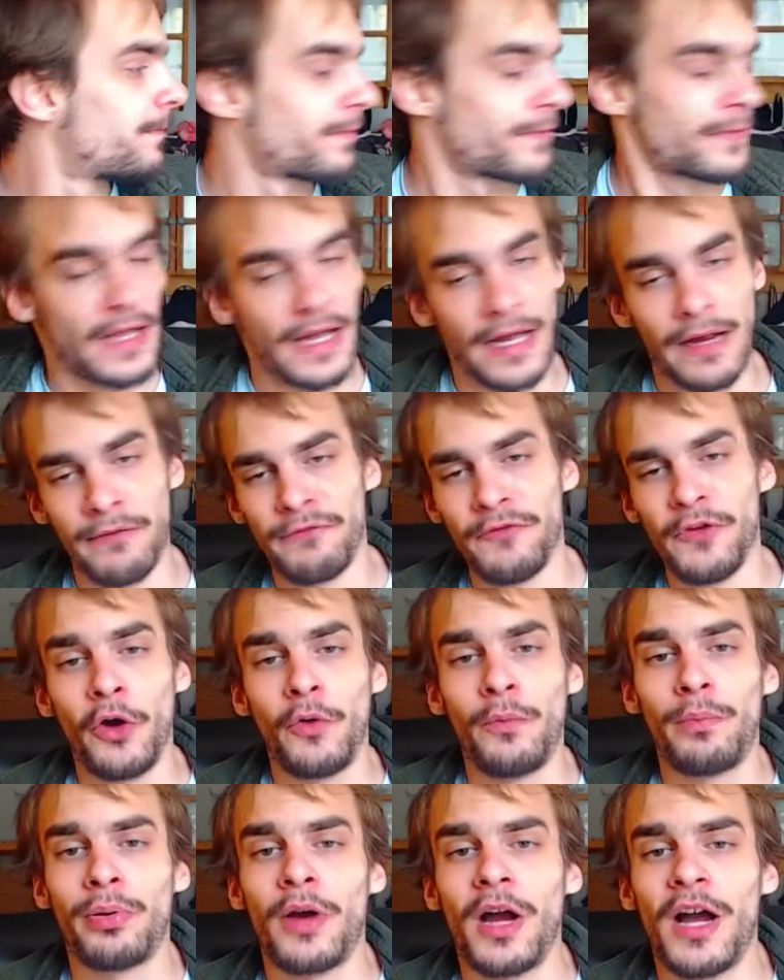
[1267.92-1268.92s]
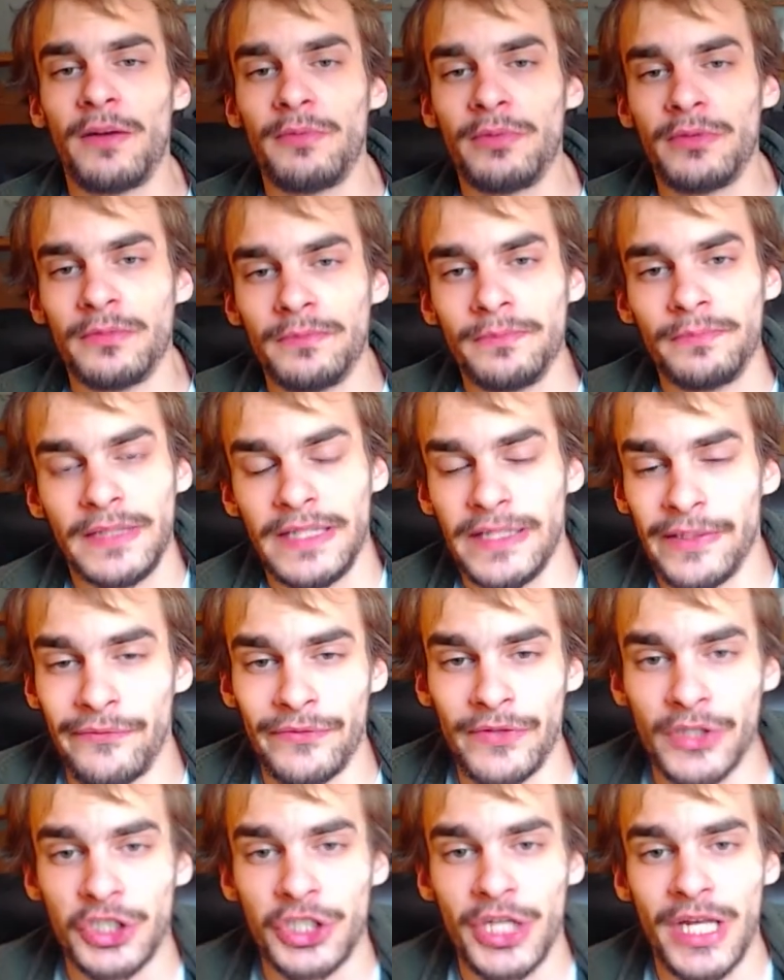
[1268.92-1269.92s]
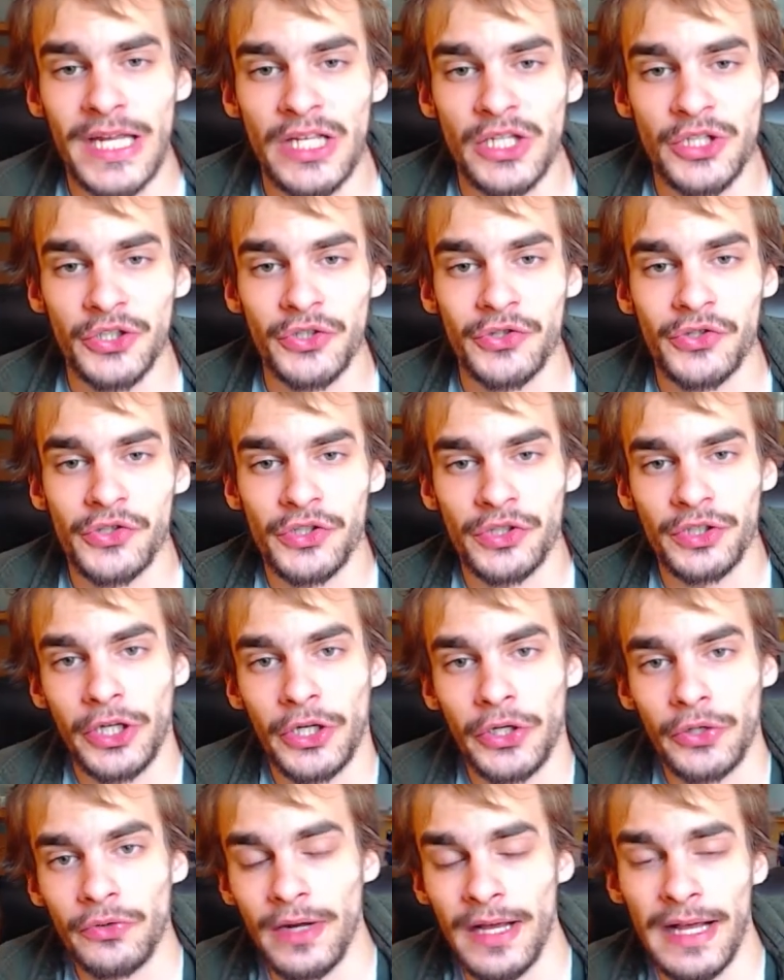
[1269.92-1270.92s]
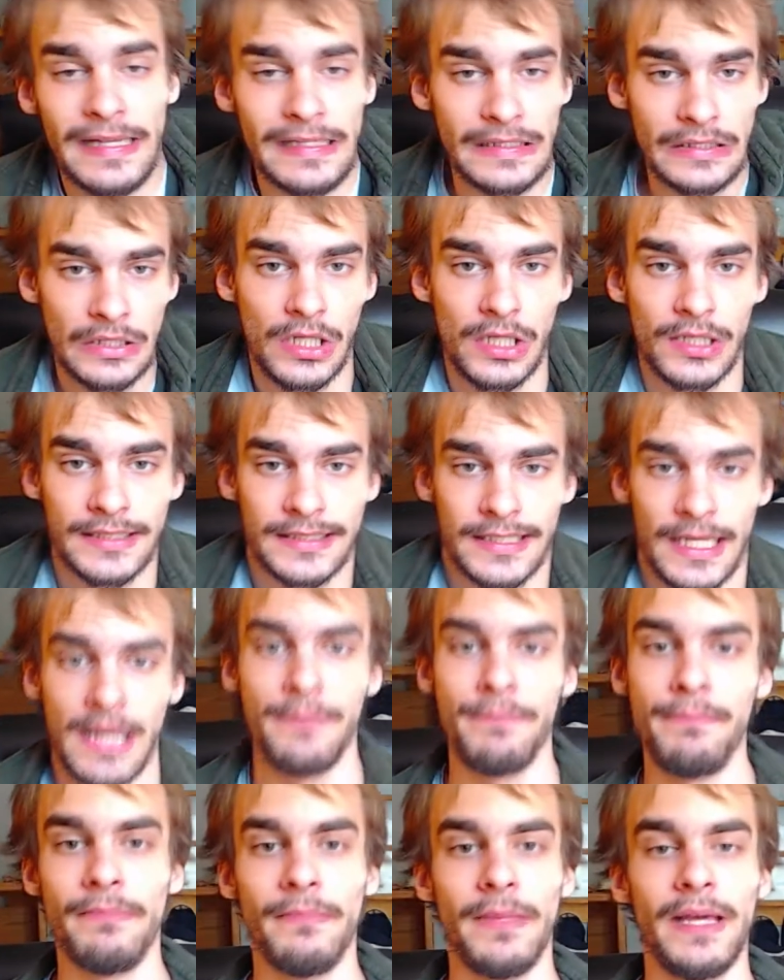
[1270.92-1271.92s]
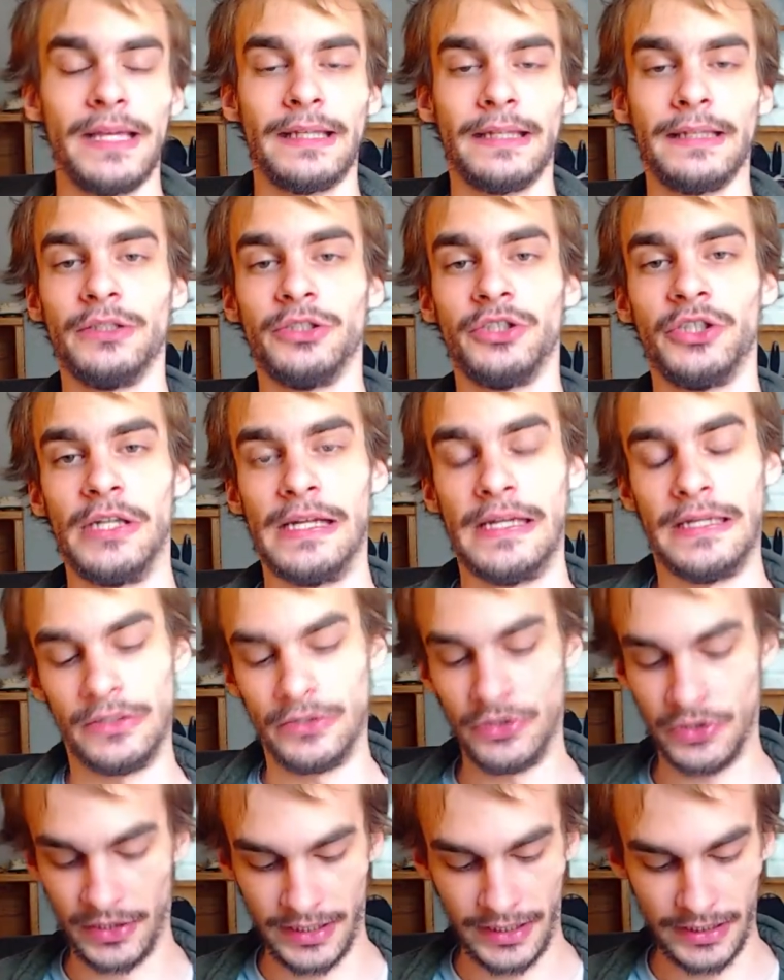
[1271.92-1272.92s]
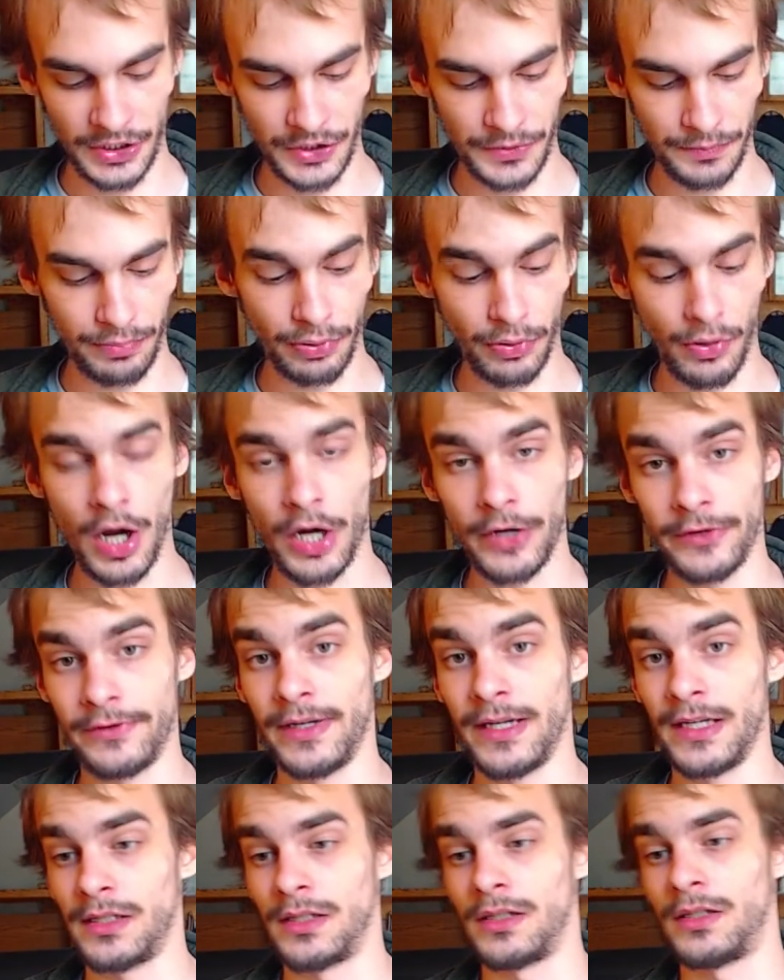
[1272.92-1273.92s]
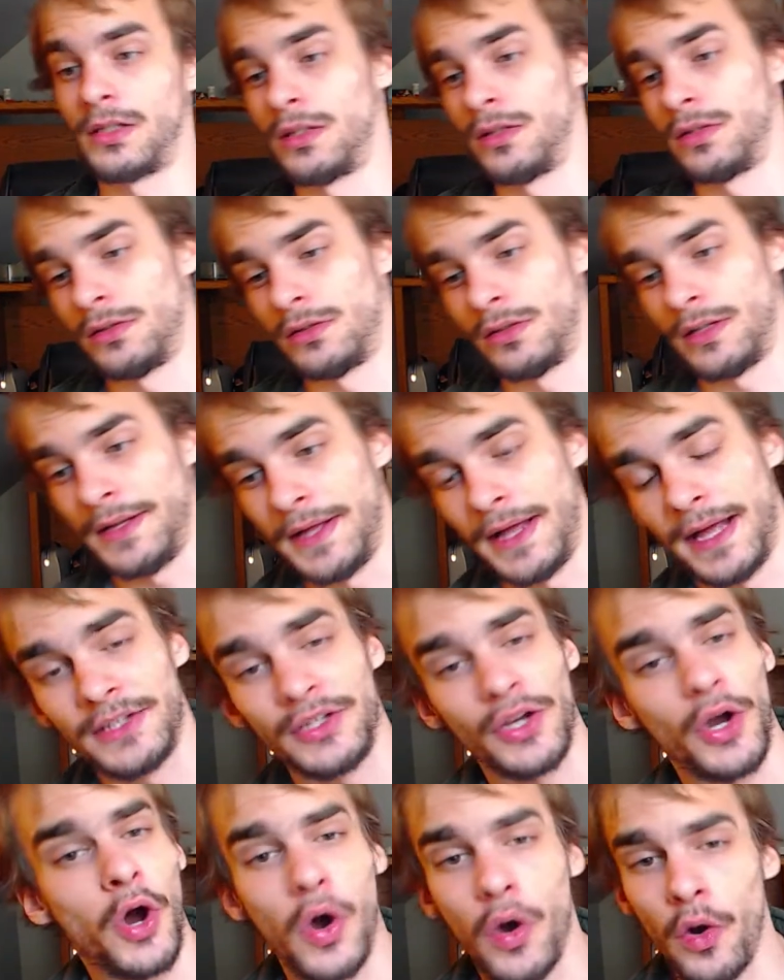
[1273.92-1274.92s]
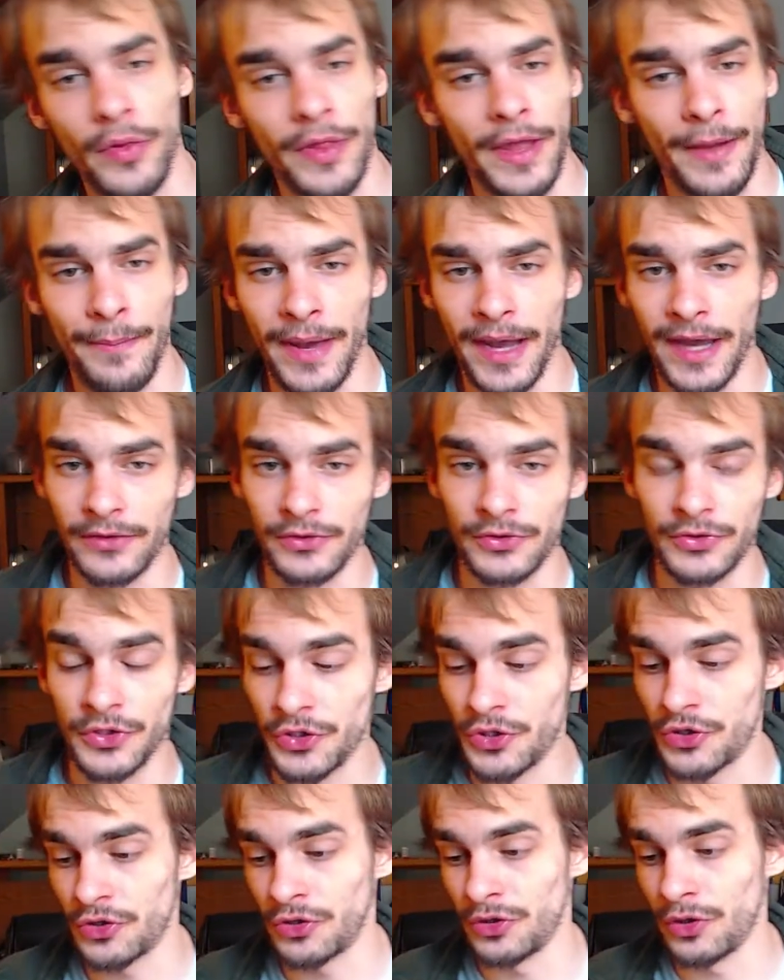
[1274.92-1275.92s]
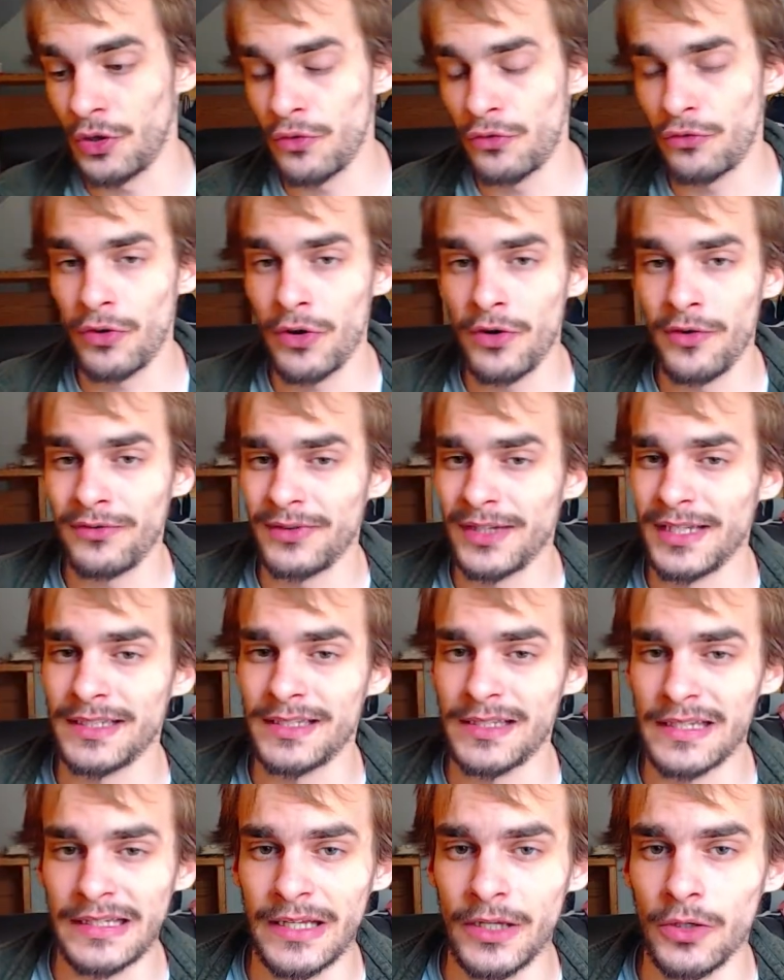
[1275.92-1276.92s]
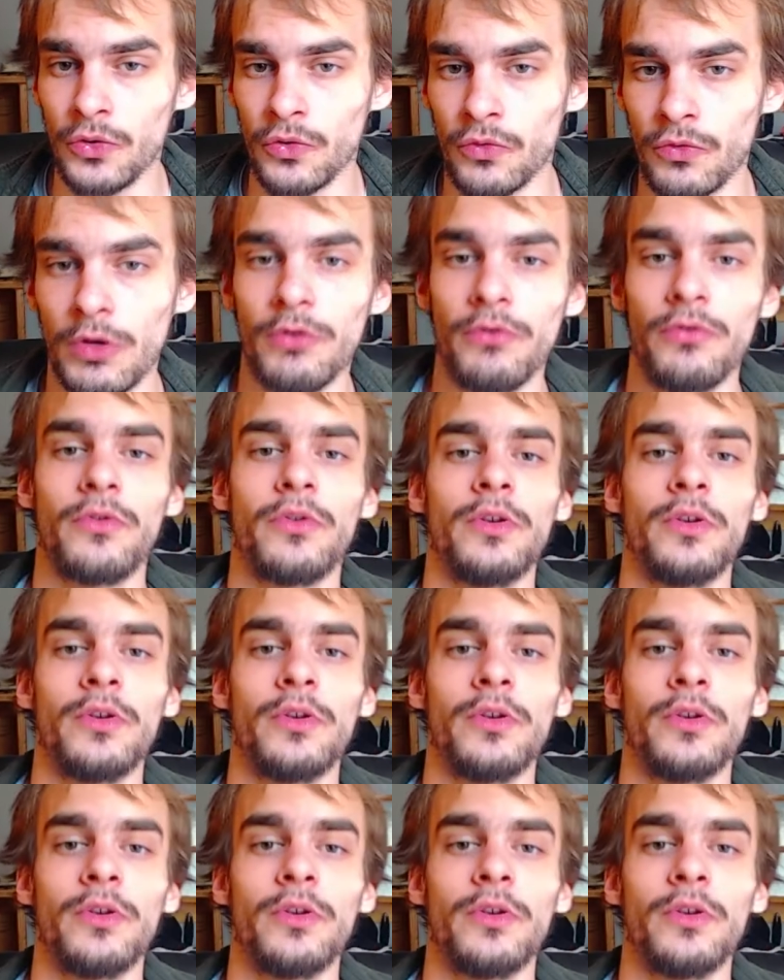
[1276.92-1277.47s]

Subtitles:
I have no problem if the change is slow, as long as I'm making change and it is progress. That's all that matters. Slow growth is still growth.